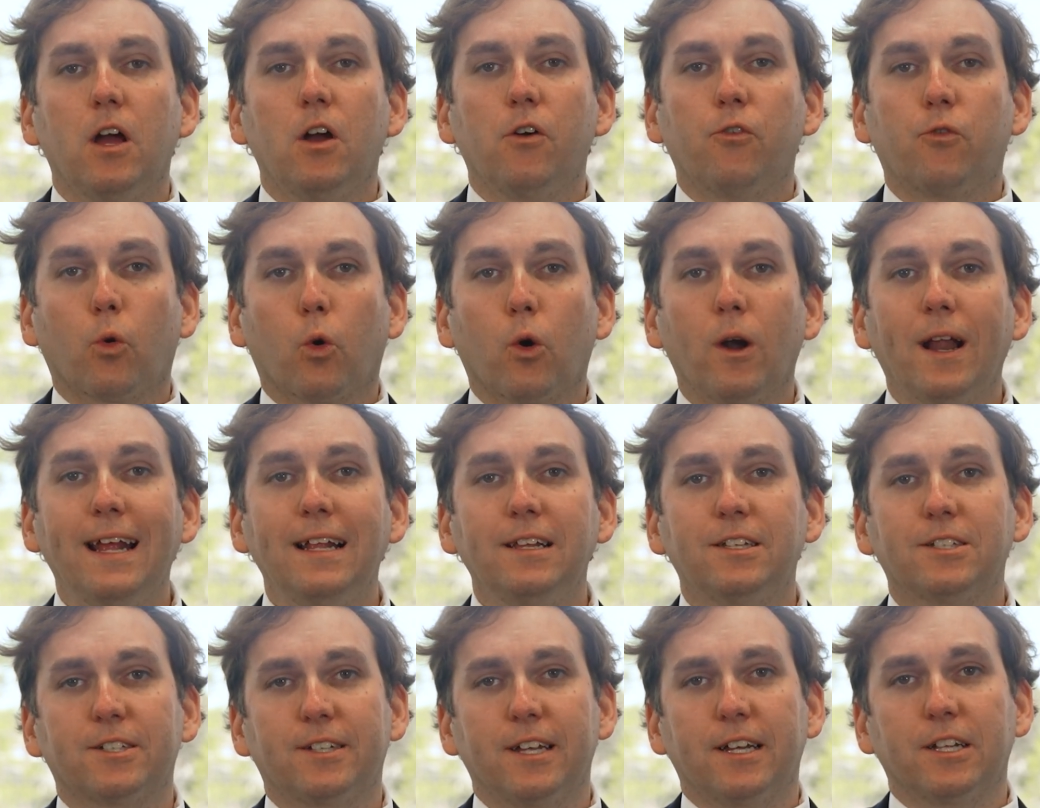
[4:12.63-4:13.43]
For
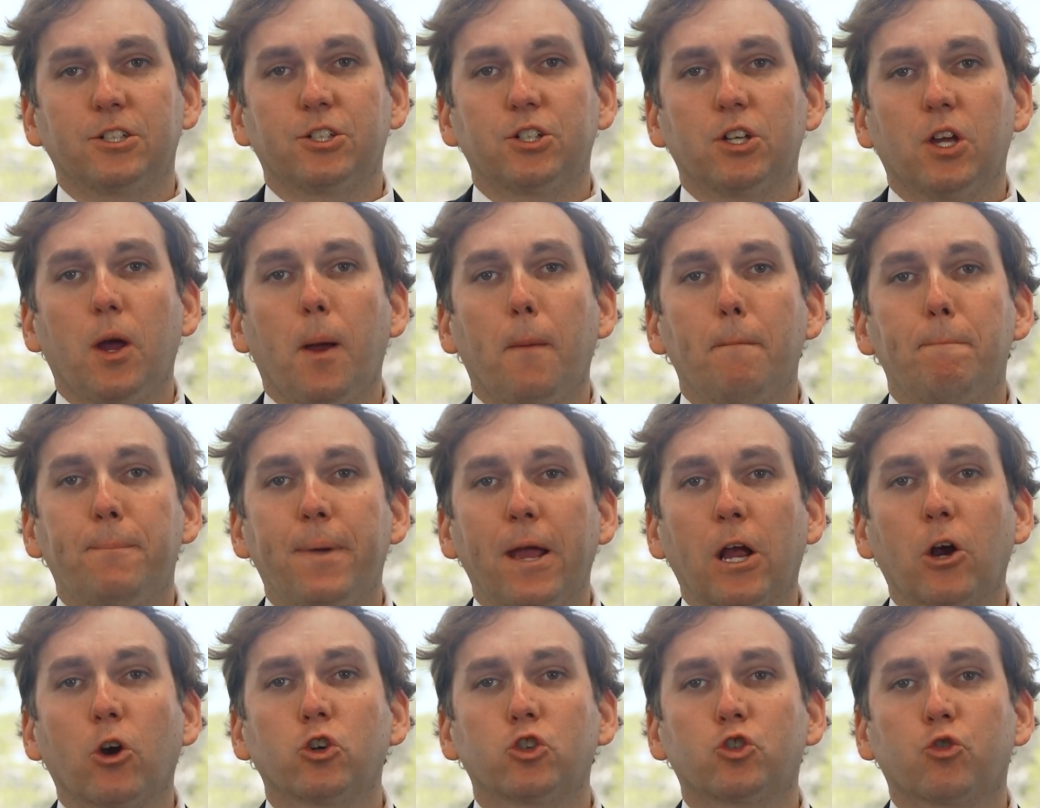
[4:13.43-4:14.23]
instance,
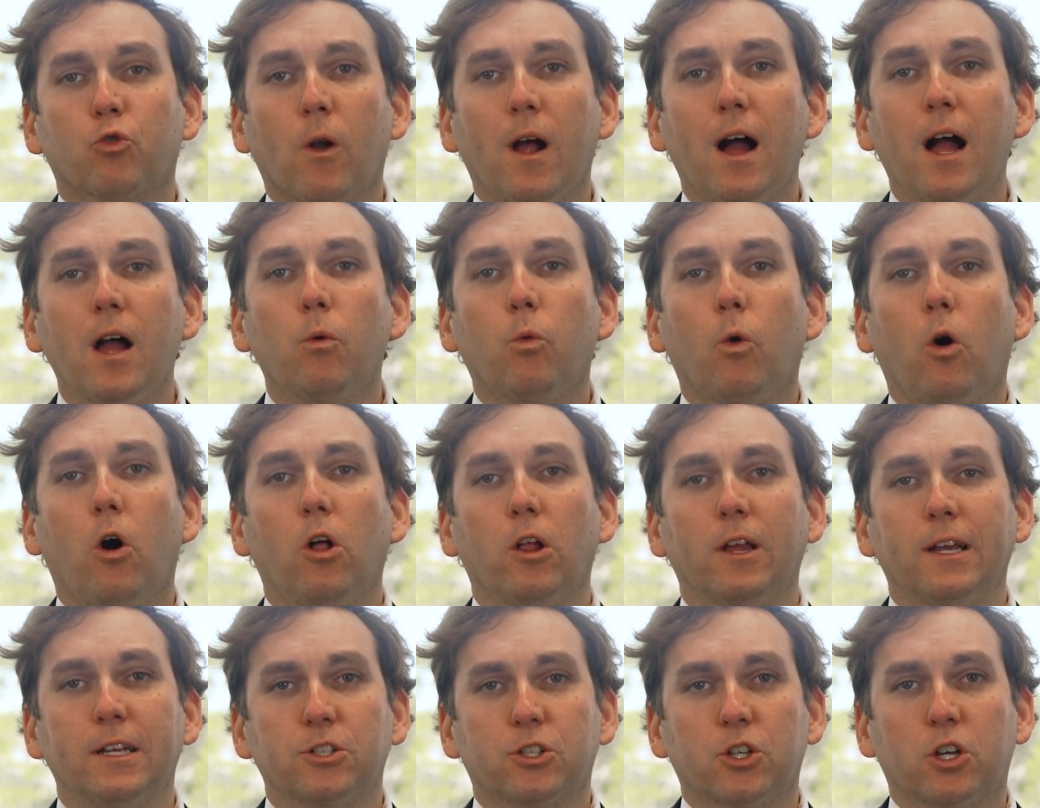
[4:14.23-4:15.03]
bare
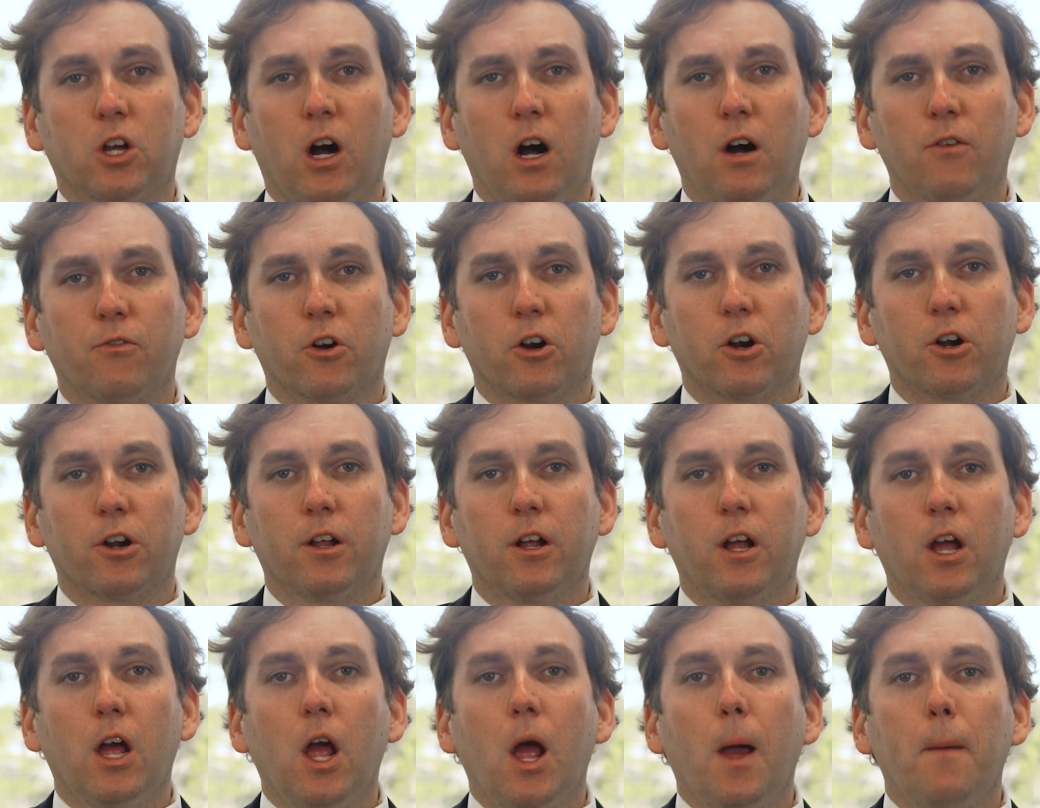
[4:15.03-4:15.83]
drywall is
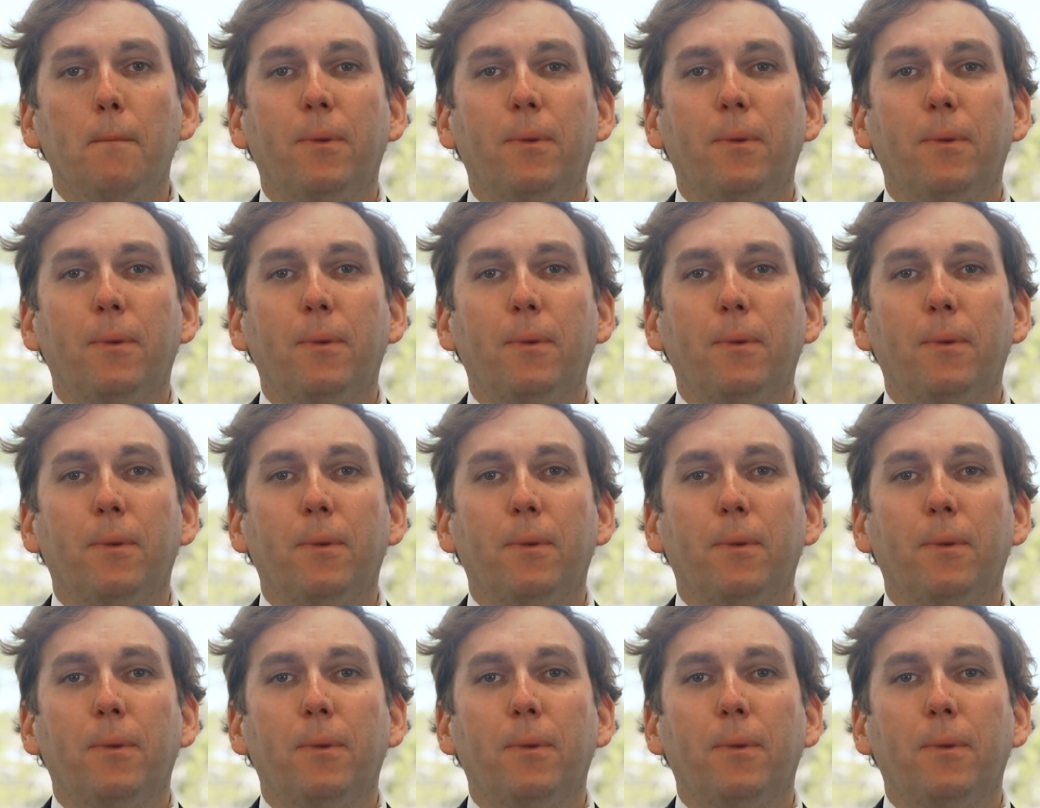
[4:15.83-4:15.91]
covered,